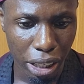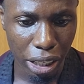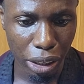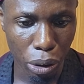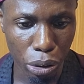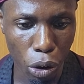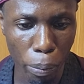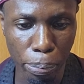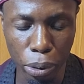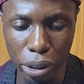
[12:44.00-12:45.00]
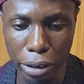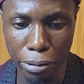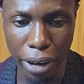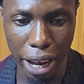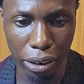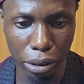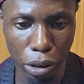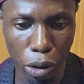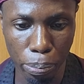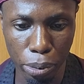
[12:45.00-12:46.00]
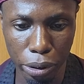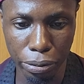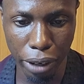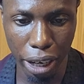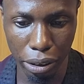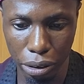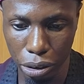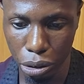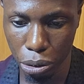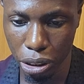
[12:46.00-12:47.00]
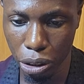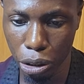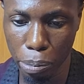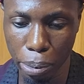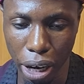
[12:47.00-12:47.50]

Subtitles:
click on upload a file, upload file. So we're still going to